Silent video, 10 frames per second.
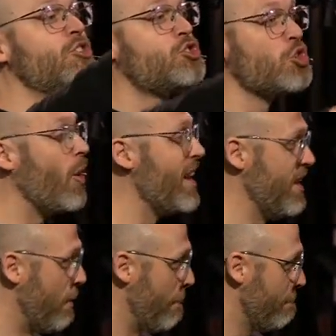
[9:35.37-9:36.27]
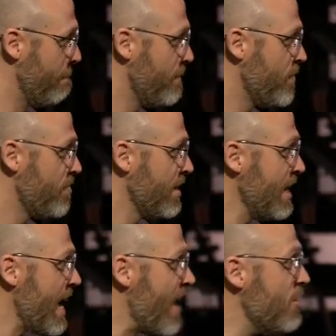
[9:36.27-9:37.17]
enjoy him.
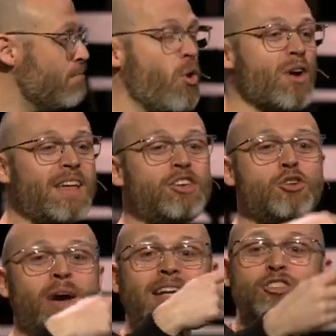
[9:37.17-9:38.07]
And the more that you